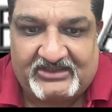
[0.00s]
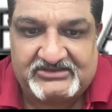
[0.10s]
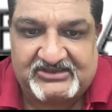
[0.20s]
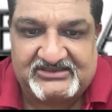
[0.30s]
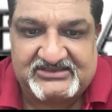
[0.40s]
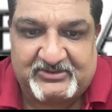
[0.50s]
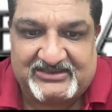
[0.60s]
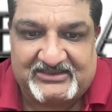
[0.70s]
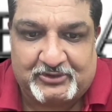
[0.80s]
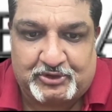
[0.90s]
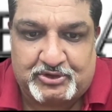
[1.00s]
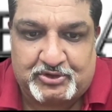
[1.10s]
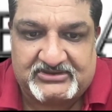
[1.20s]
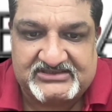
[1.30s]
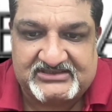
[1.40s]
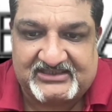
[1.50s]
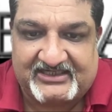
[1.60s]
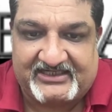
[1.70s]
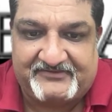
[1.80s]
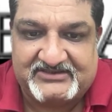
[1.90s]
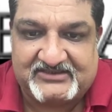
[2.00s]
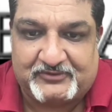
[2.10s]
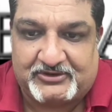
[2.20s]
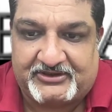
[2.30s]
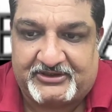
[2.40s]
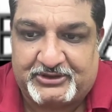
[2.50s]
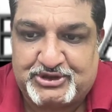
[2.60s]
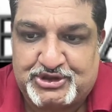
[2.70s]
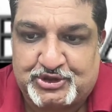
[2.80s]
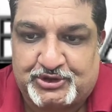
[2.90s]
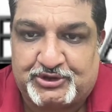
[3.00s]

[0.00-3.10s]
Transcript: So I'll just quickly go to a slide which I wanted to show